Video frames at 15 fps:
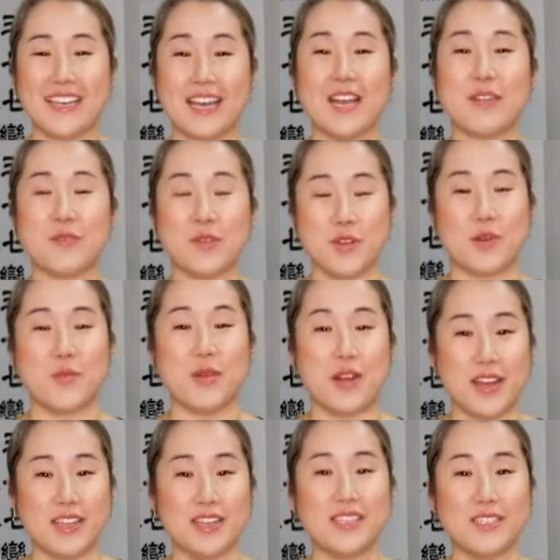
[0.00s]
And when your
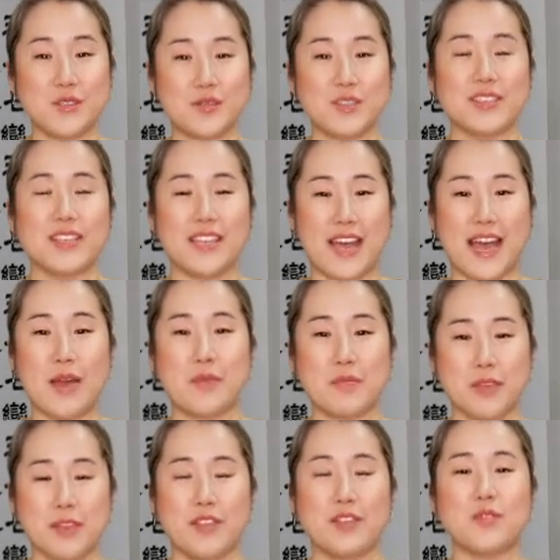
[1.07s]
body is feeling
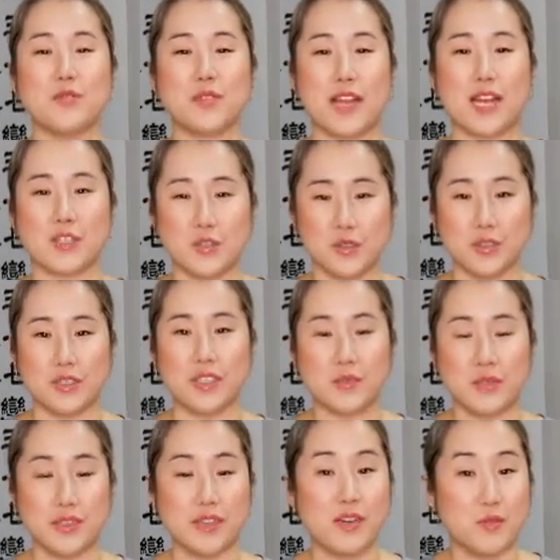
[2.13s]
happy, you naturally
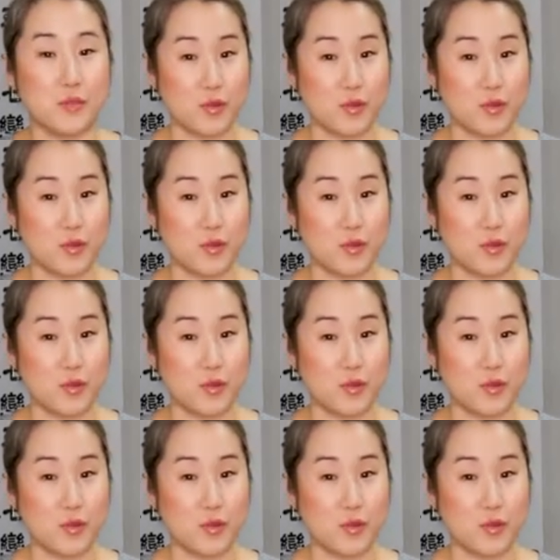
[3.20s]
become